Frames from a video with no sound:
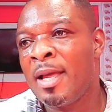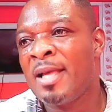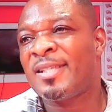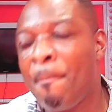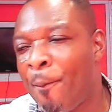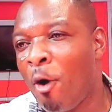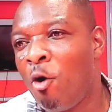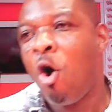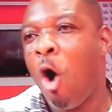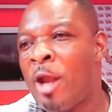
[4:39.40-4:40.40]
Simple,
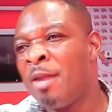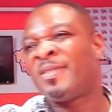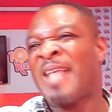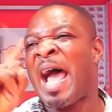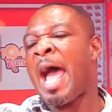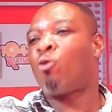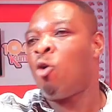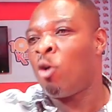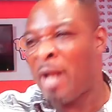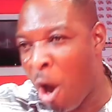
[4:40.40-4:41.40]
on him set a
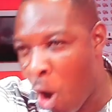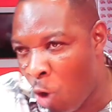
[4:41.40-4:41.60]
corner or